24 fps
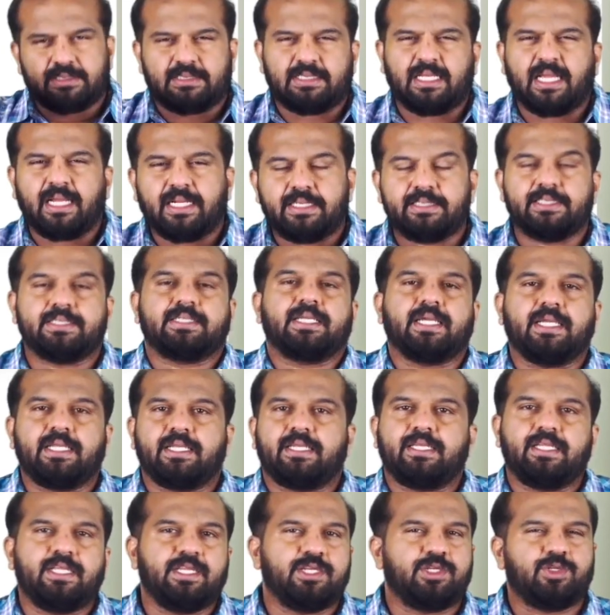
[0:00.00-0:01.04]
tied
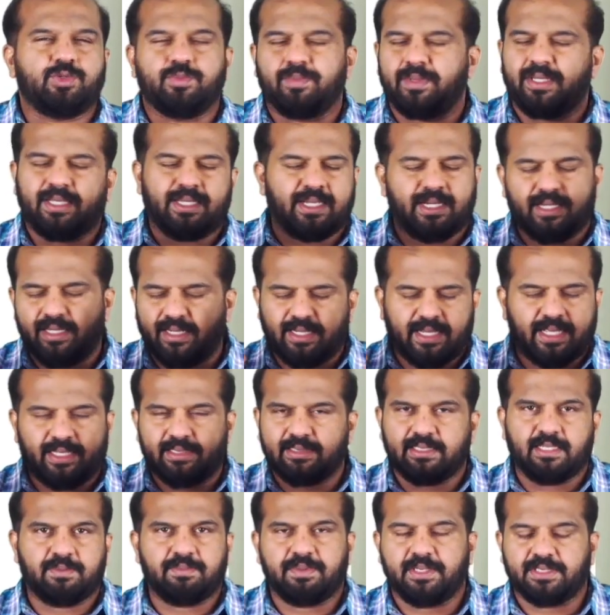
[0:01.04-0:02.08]
tightly into my head like
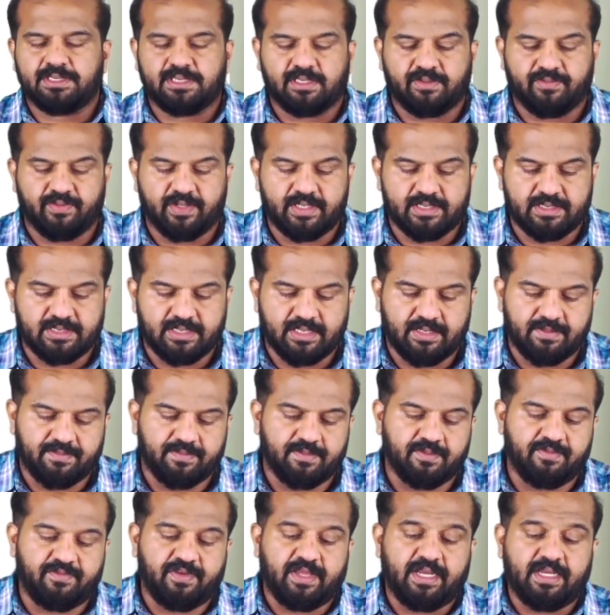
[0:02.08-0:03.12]
that, patient will say.
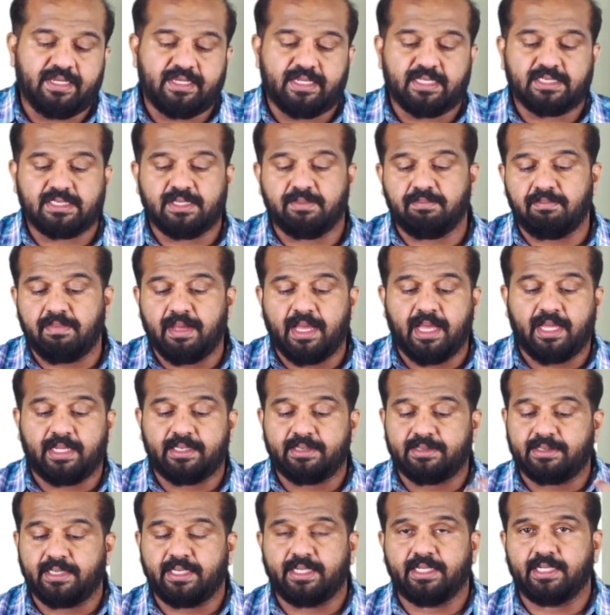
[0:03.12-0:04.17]
Felt as a
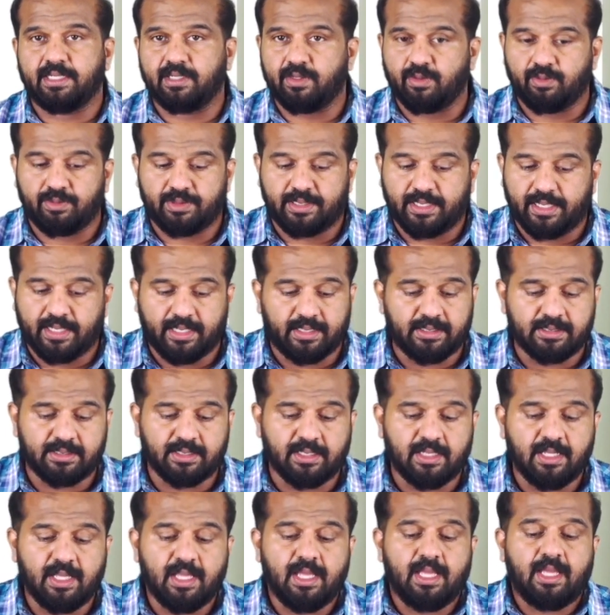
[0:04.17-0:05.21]
band tied around the head.
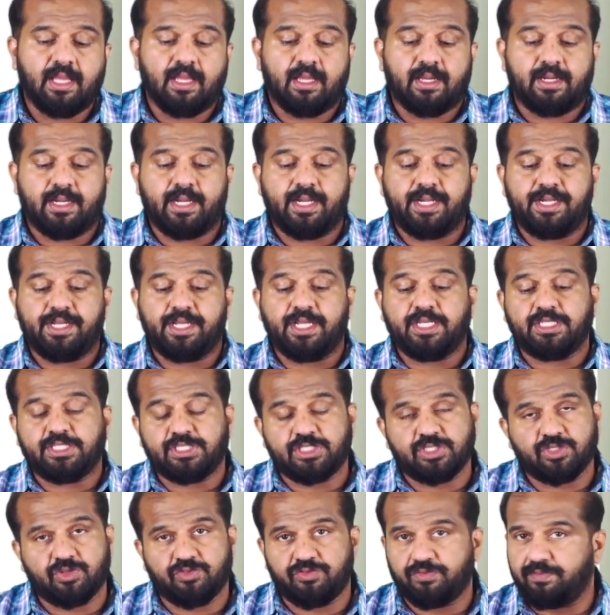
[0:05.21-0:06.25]

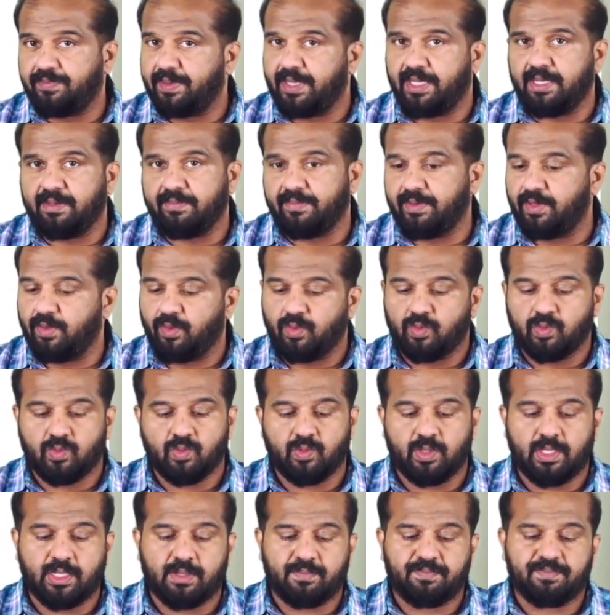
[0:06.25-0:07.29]
Radiation of pain may
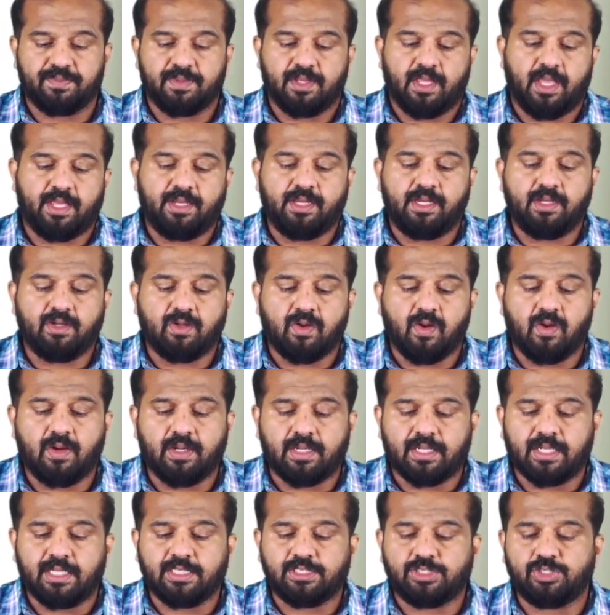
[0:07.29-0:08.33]
occur. And in
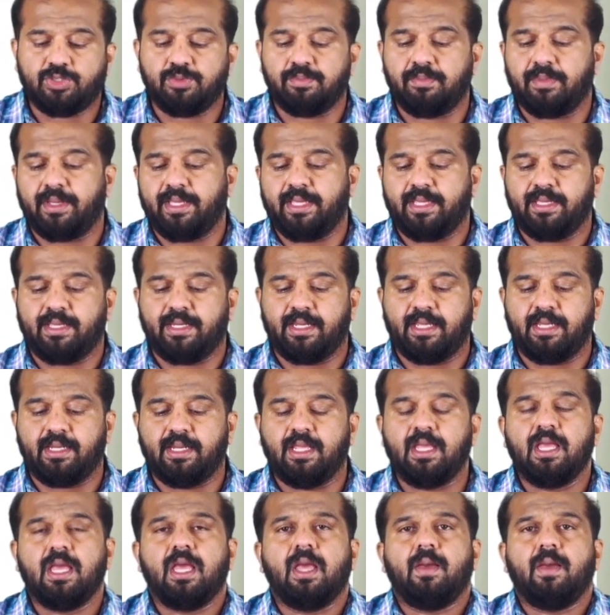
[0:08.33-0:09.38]
contrast to migraine,